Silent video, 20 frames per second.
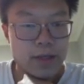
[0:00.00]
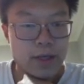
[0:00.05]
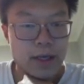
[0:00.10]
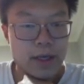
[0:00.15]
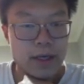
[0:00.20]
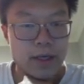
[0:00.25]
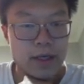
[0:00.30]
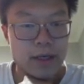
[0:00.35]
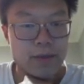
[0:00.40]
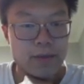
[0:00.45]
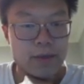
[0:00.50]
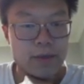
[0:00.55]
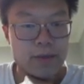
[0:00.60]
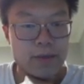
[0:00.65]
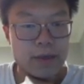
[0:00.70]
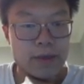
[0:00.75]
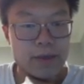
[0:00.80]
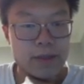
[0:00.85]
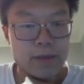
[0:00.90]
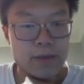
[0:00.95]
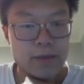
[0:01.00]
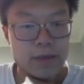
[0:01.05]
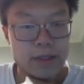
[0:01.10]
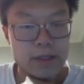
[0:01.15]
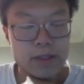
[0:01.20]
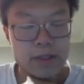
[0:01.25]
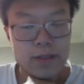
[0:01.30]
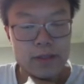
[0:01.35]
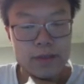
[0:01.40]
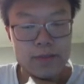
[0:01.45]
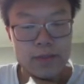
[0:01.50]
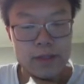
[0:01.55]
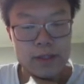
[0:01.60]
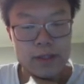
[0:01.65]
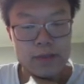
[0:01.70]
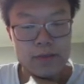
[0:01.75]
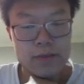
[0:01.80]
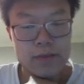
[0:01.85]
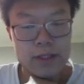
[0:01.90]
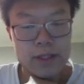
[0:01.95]
I multiply by number of digits
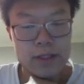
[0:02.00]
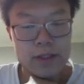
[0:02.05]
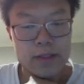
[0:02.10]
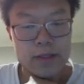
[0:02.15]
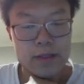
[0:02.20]
because we need to.